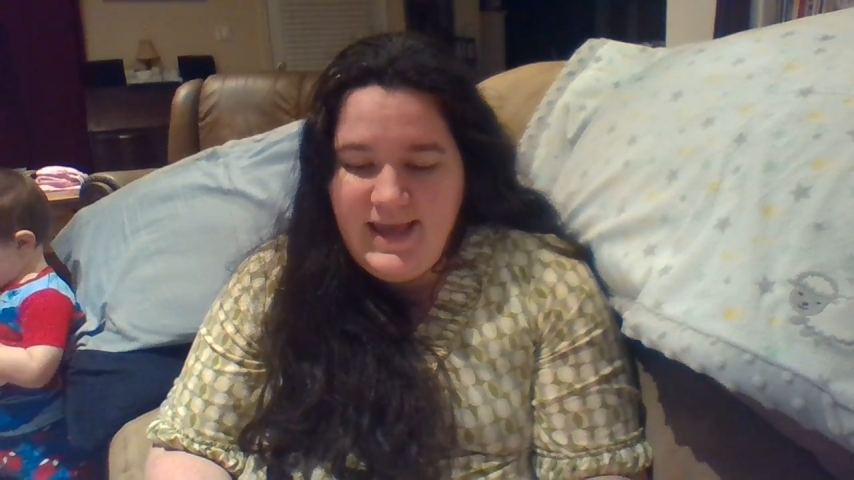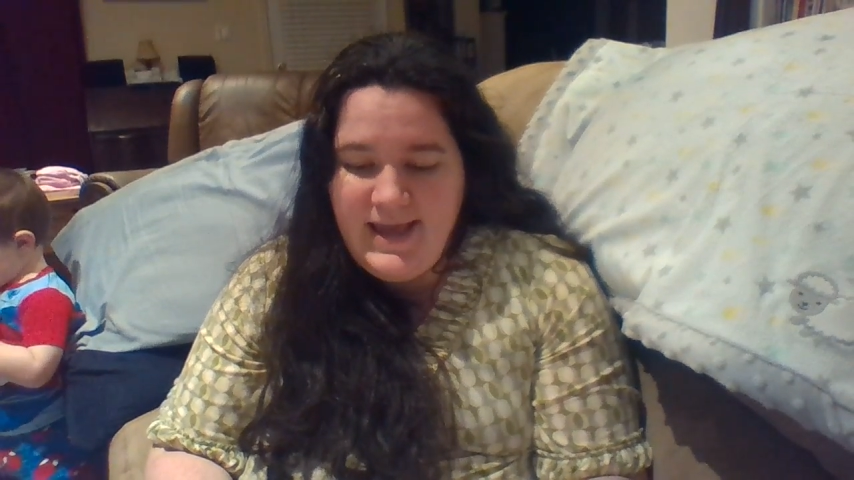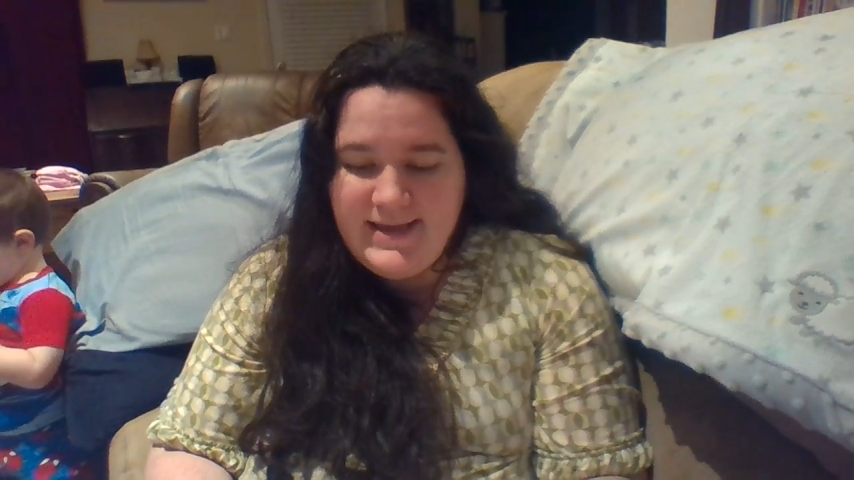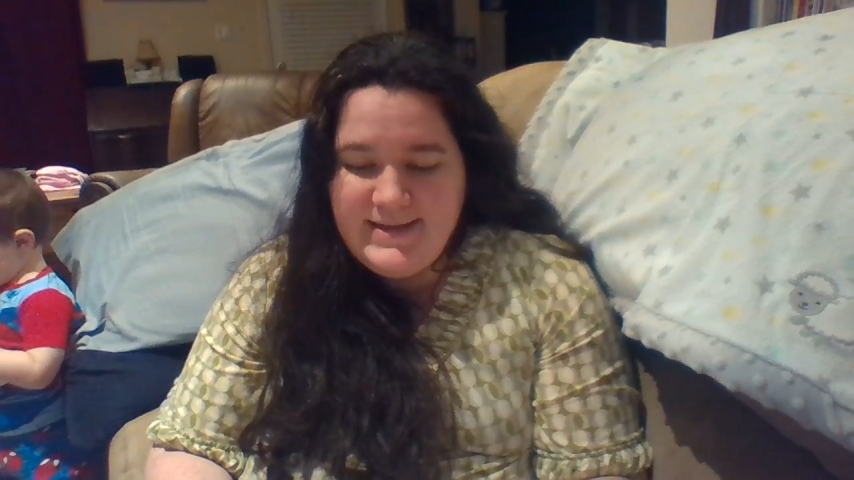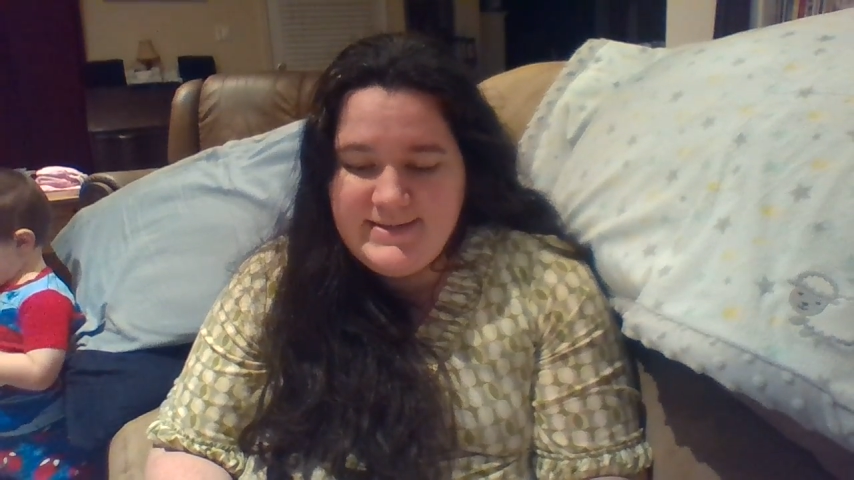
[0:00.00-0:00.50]

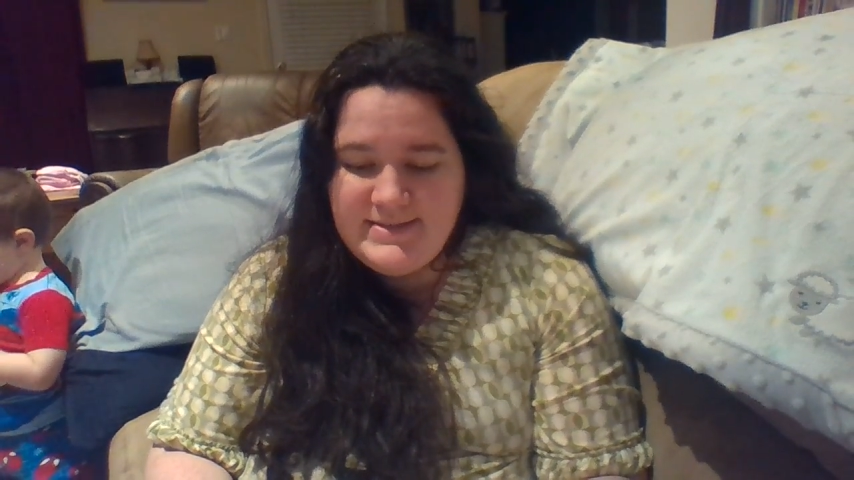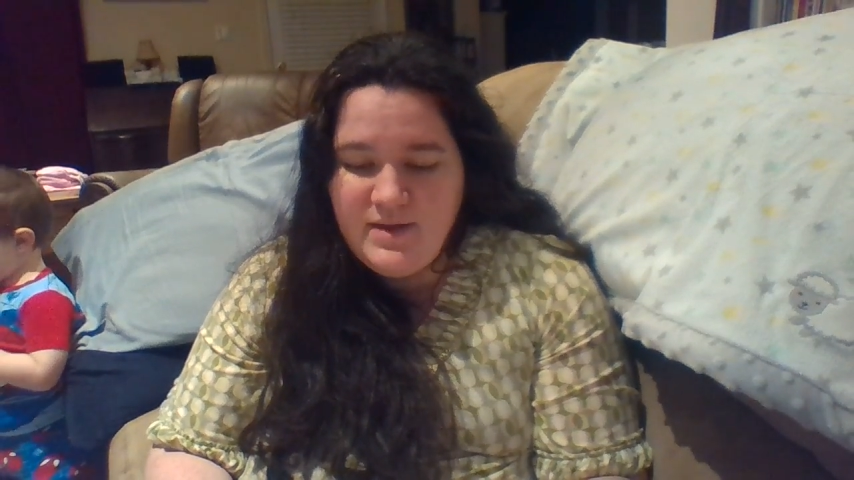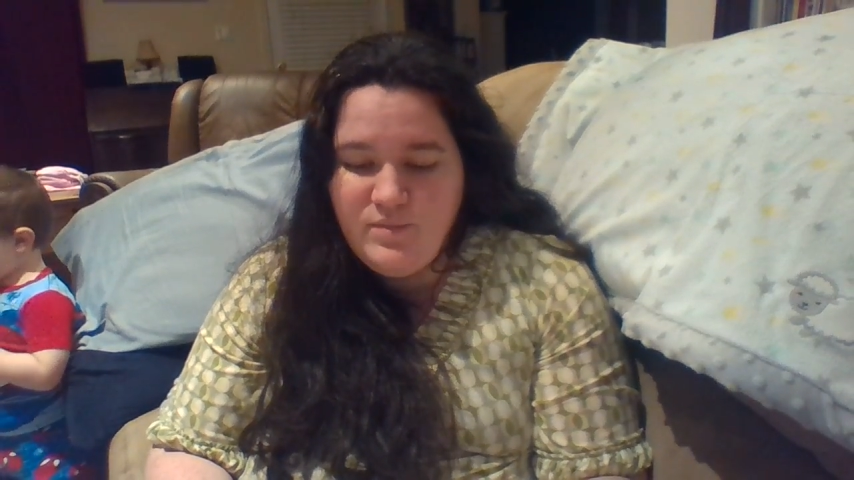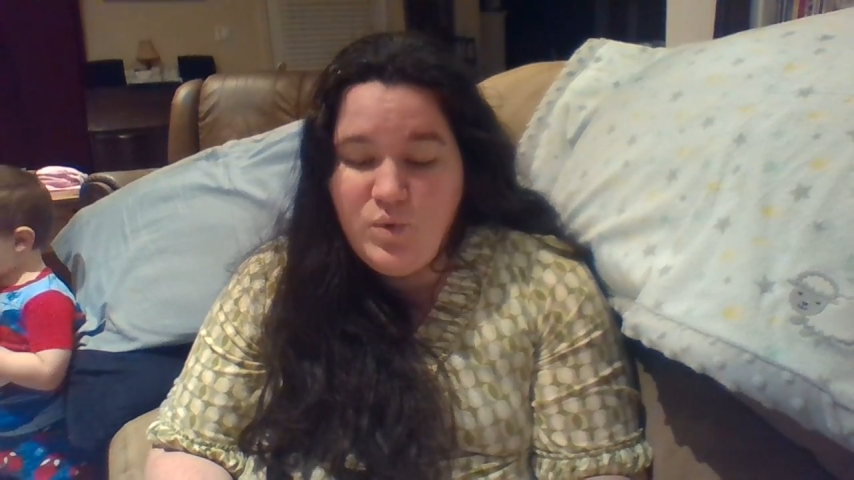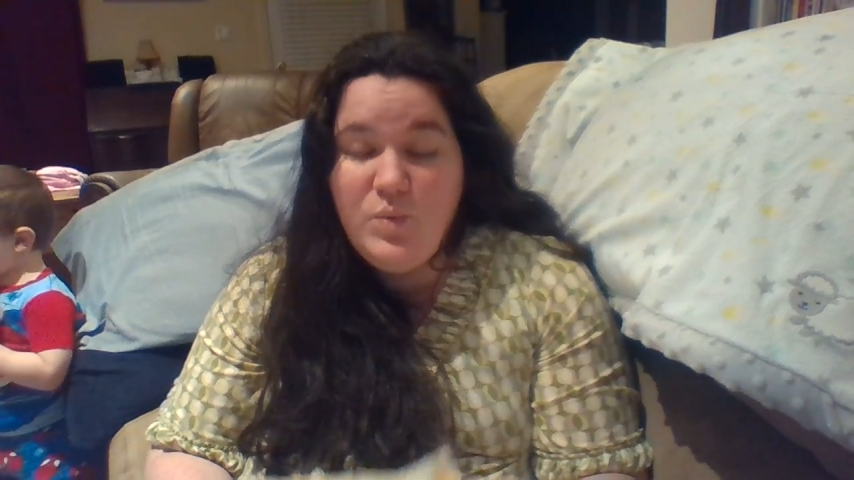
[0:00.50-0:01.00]
and
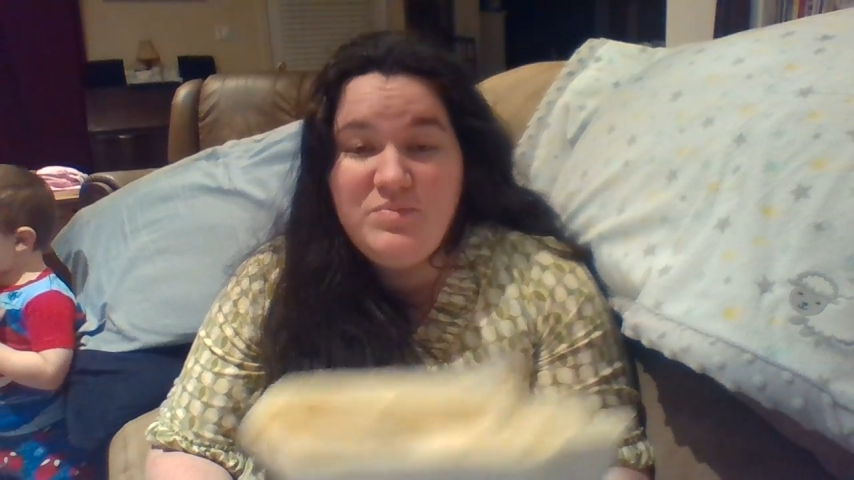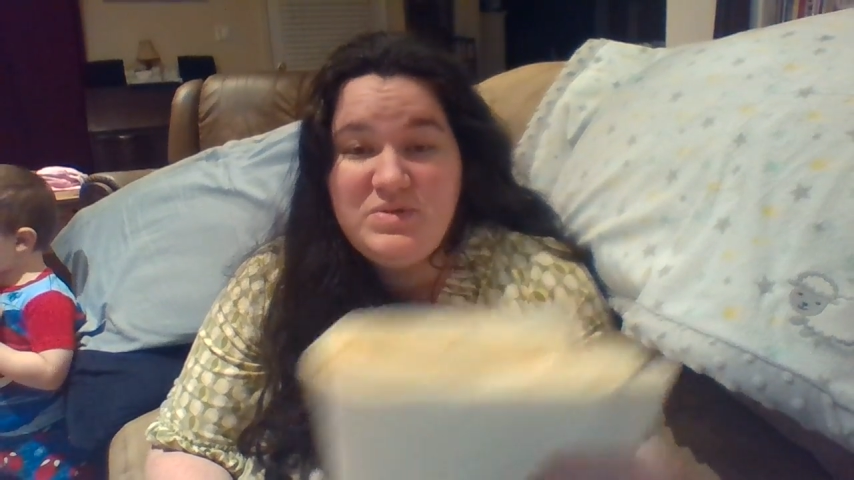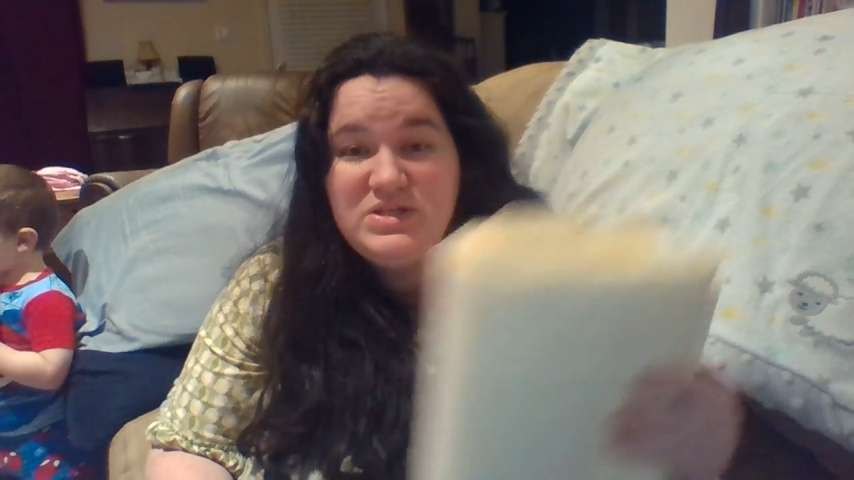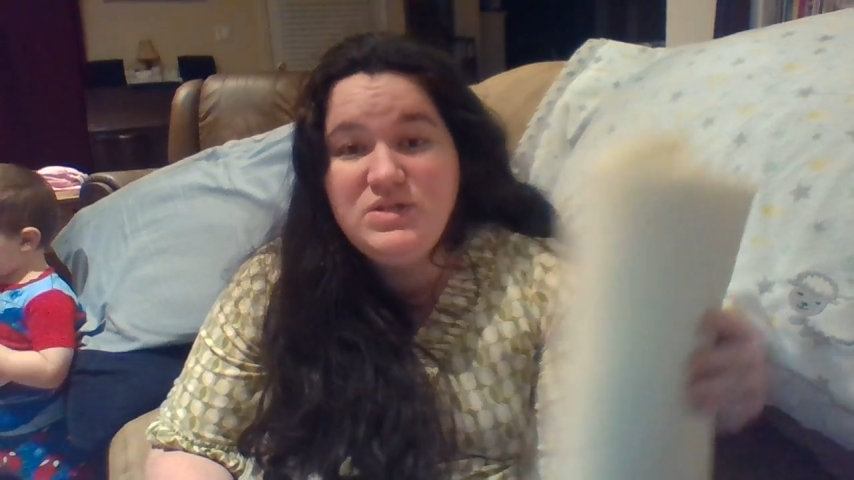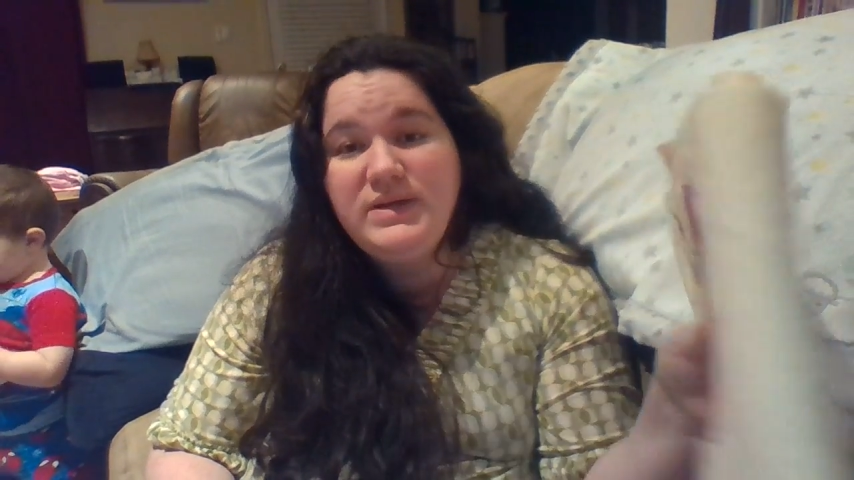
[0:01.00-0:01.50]
what we've
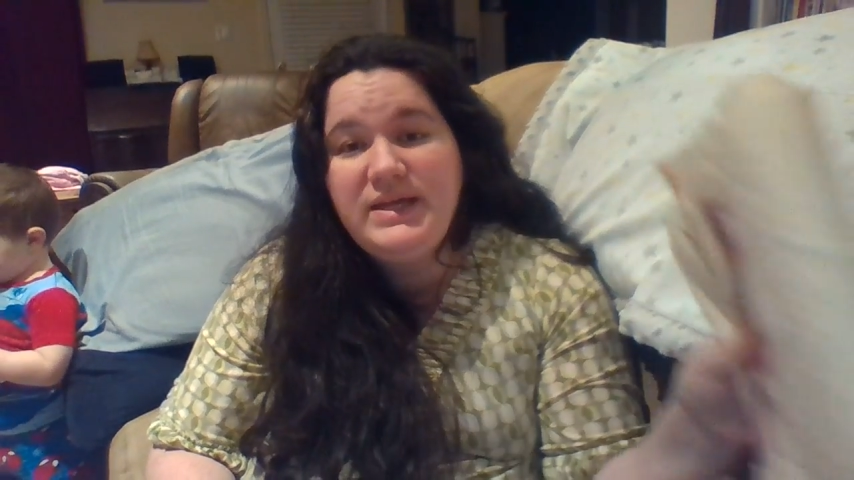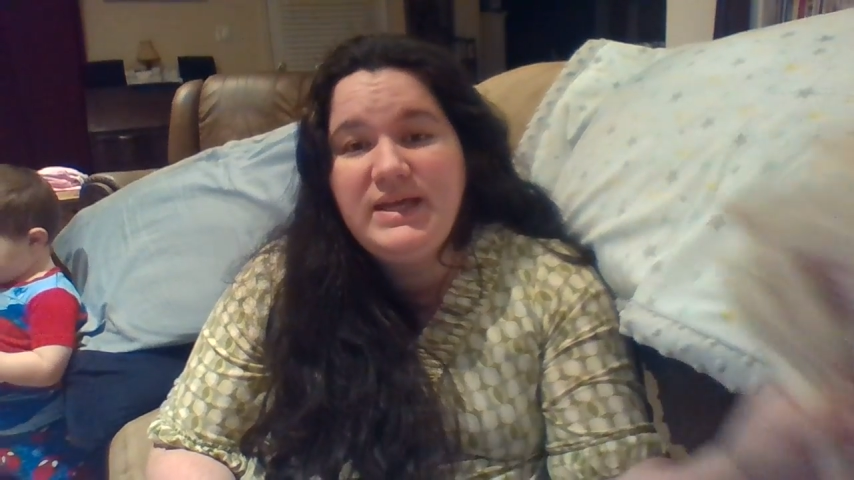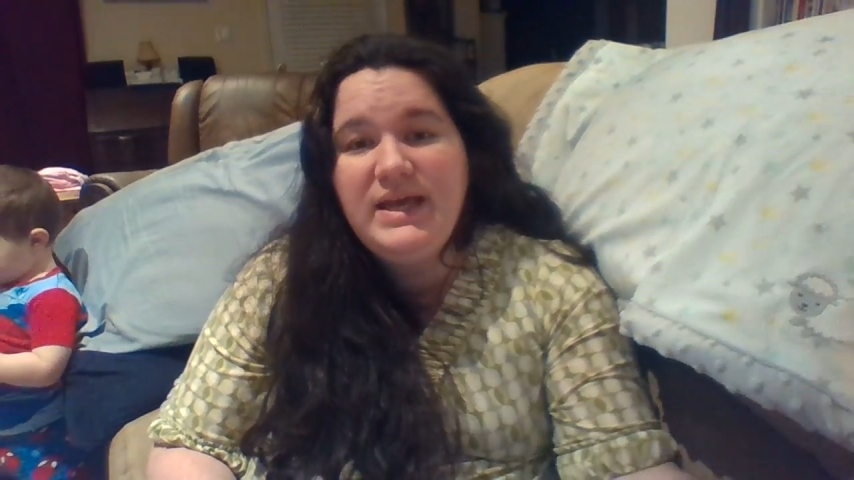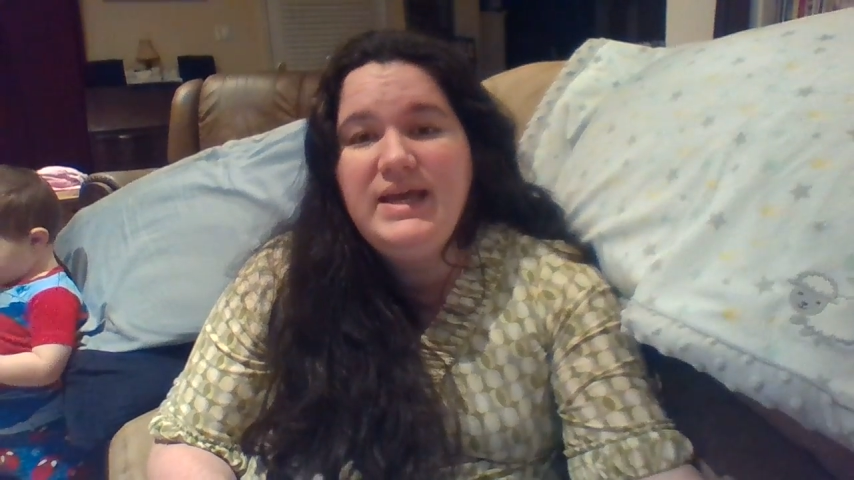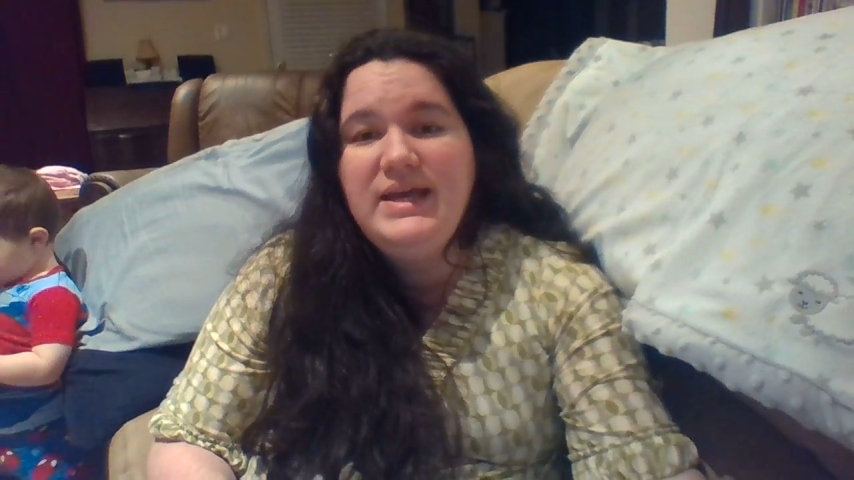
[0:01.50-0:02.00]
been doing